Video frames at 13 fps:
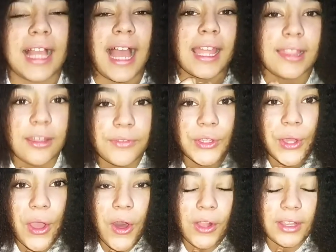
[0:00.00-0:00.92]
I love you
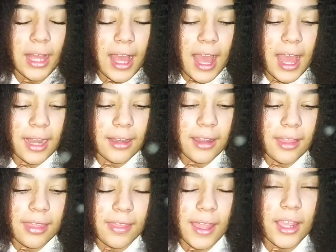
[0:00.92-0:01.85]
all and
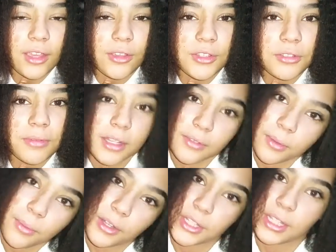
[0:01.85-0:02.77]
thank you so much for
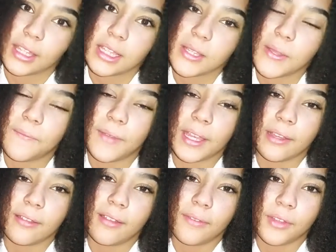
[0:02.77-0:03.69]
watching this
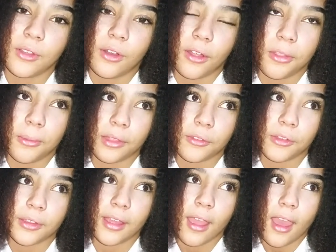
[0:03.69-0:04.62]
video if you got all the way
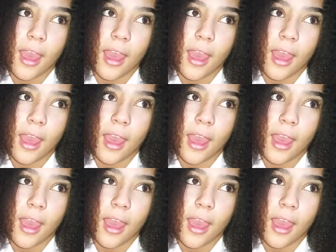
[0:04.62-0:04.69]
through.